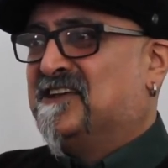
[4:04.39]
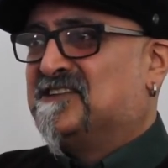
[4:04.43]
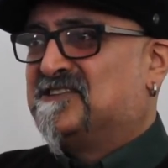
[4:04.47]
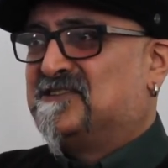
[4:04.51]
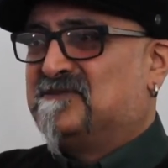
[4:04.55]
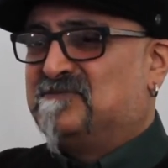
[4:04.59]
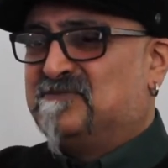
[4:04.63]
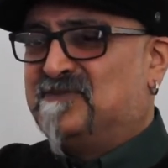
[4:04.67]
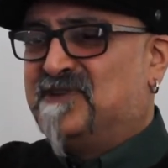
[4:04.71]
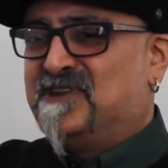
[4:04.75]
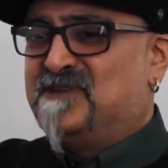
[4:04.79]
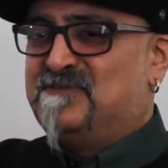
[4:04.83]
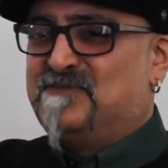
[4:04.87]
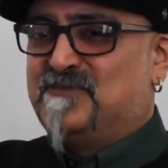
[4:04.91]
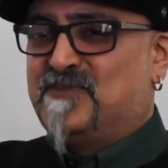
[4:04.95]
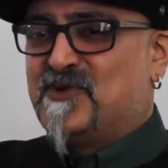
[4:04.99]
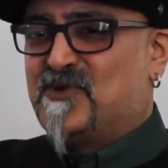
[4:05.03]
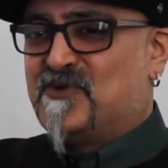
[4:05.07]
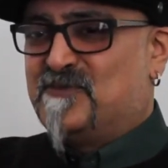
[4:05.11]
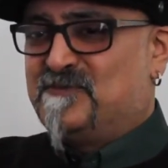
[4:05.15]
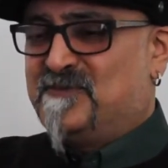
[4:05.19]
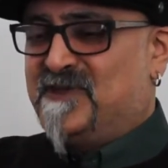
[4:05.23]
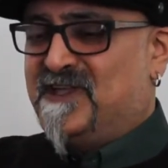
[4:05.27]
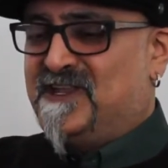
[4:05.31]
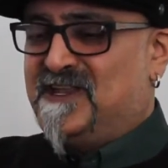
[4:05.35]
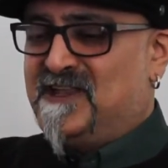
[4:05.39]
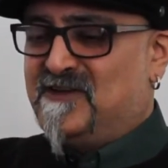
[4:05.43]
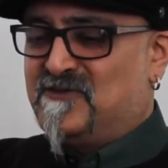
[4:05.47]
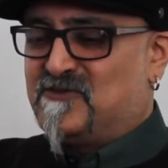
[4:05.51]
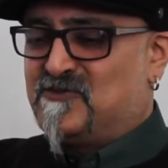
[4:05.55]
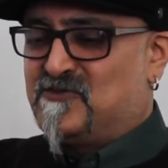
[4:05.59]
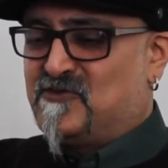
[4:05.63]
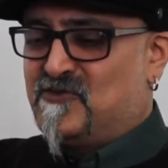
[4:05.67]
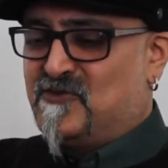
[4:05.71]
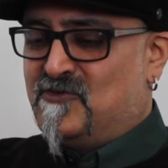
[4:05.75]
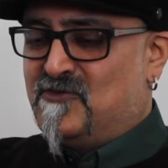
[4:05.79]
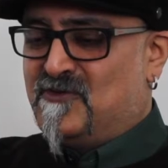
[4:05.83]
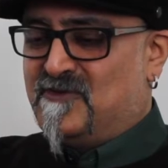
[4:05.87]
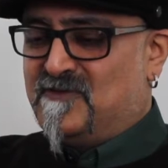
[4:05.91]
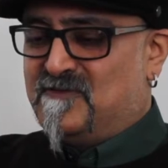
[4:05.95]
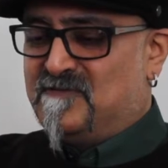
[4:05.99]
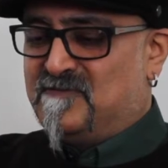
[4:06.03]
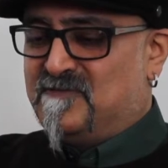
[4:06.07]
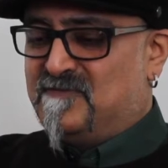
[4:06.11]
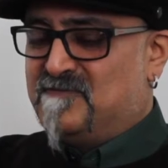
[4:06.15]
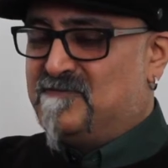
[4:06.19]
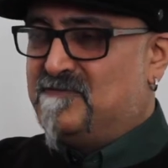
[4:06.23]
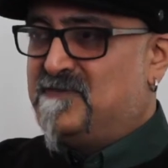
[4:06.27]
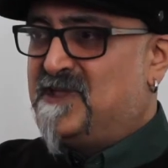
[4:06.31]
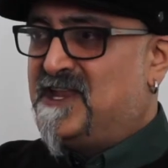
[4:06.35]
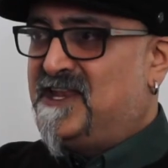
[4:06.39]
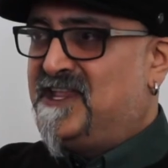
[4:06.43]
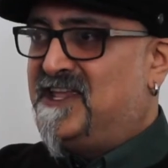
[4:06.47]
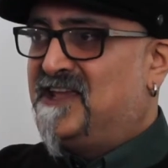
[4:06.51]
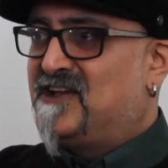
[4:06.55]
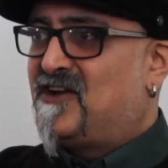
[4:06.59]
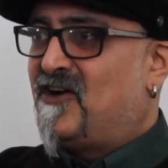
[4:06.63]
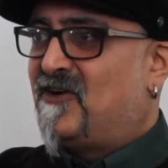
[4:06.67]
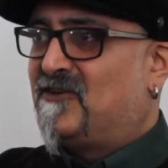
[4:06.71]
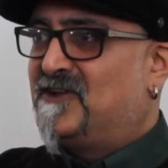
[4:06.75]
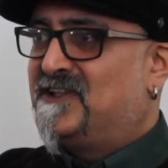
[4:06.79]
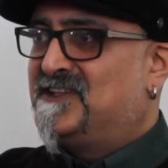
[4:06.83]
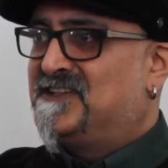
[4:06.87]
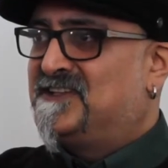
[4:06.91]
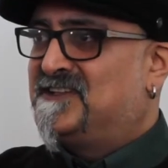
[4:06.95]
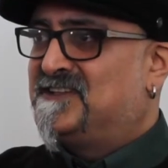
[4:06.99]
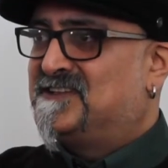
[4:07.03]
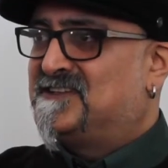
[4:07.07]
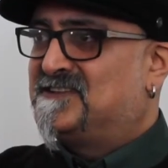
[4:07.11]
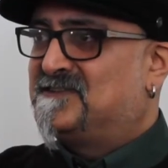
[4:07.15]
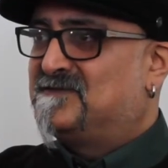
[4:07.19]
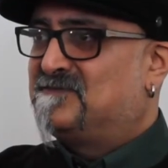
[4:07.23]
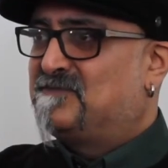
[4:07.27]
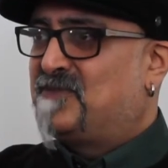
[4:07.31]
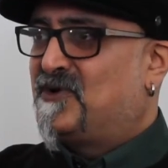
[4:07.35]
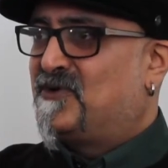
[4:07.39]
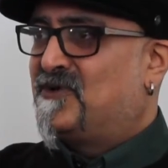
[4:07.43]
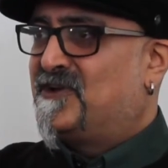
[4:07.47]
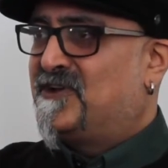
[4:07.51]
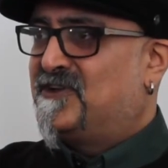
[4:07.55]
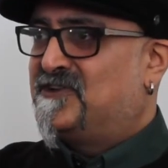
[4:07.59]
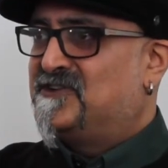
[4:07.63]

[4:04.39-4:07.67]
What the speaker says: Somebody bought me little mini Collins book,